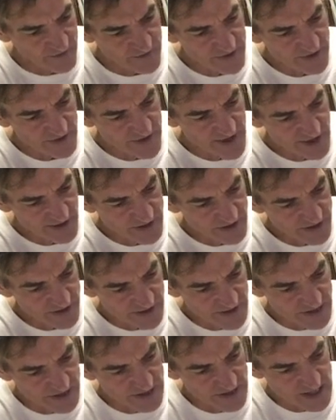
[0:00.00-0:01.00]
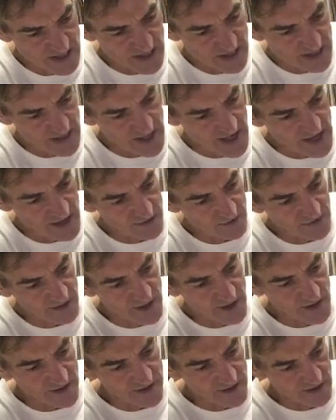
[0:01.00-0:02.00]
And you can actually see the
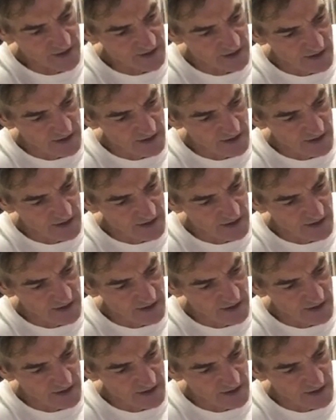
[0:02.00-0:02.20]
outline